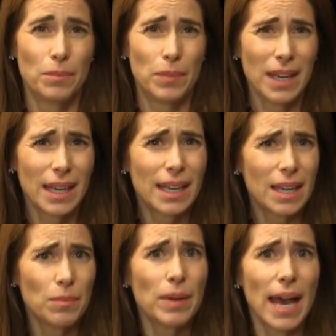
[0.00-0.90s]
big
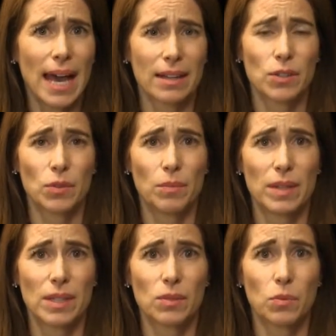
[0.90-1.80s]
impacts from
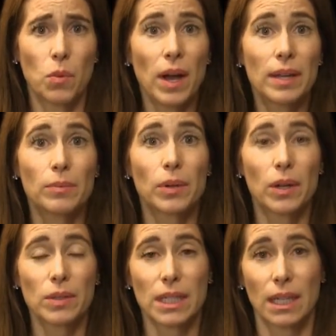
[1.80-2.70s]
this one
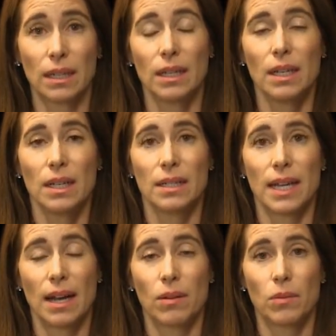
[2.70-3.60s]
protein.
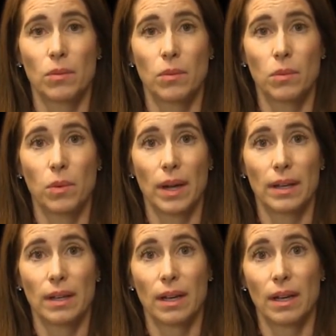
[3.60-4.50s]
Now,
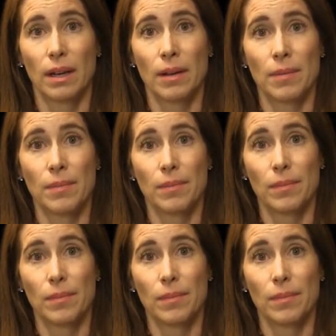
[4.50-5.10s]
what um,